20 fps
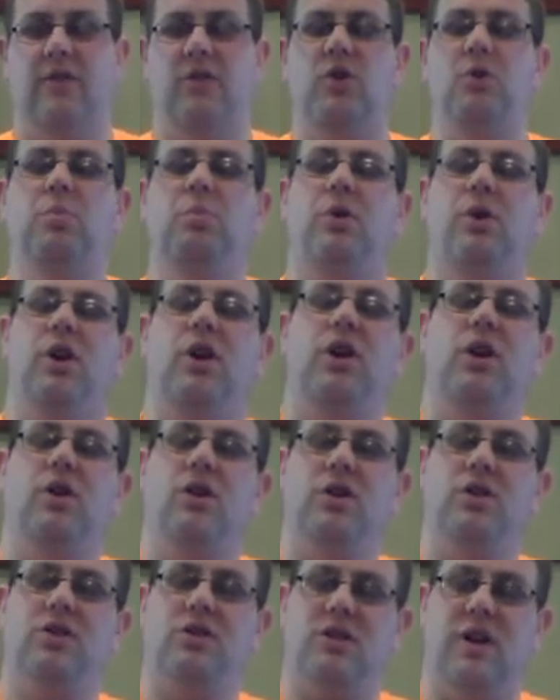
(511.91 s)
you put your
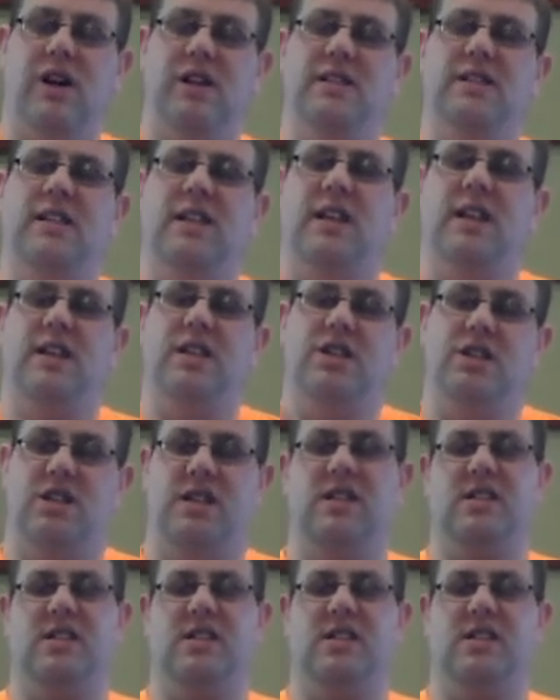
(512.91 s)
trust in Jesus?